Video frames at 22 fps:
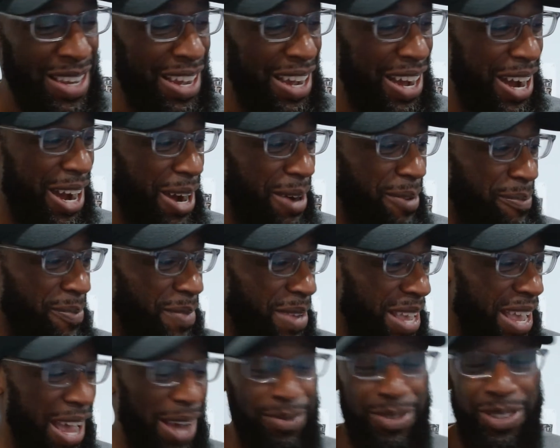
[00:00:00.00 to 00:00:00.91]
I'm
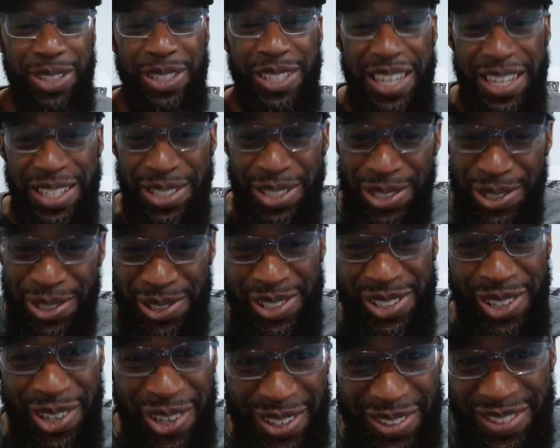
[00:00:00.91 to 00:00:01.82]
still getting used
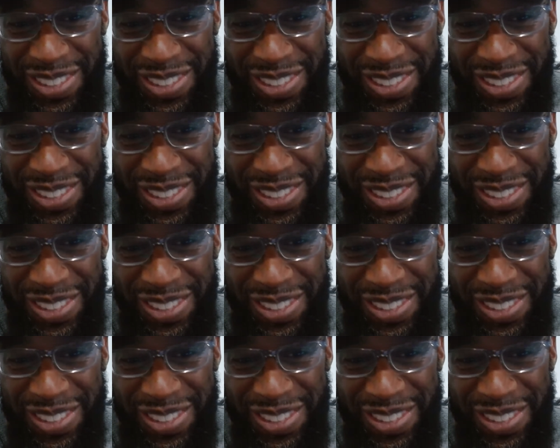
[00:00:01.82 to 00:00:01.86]
to all of